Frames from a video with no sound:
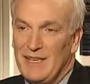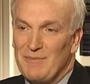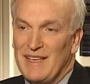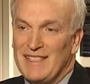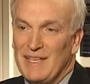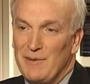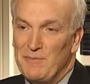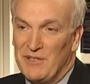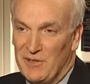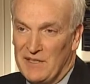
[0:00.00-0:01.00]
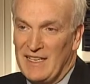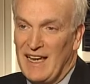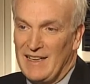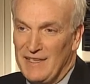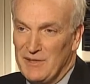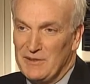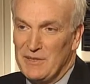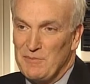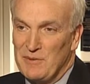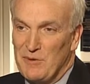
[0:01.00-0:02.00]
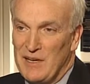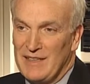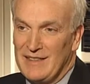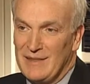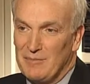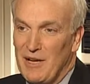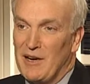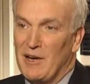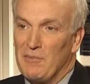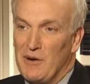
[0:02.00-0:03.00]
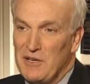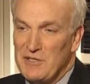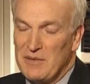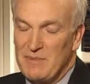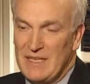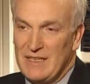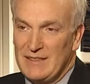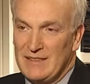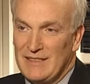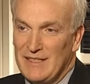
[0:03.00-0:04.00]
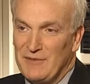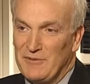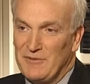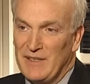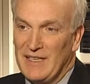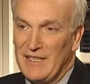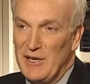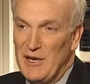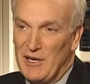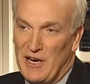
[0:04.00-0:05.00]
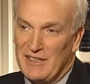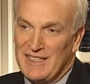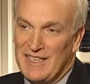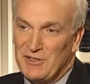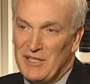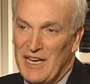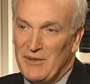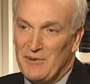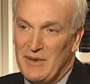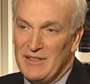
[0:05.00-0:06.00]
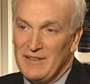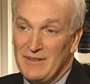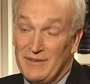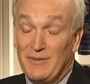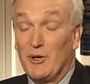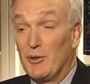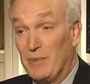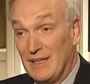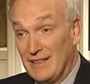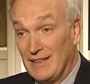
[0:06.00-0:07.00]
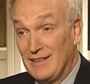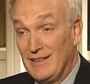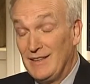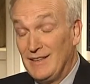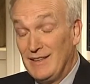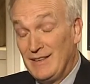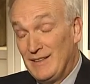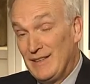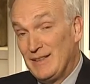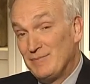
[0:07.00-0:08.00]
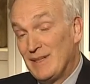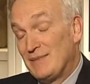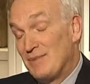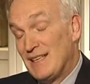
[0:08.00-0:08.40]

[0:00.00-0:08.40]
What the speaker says: something similar to that here. Someone wanted to block our project because of causing a shadow on their building. Yeah. But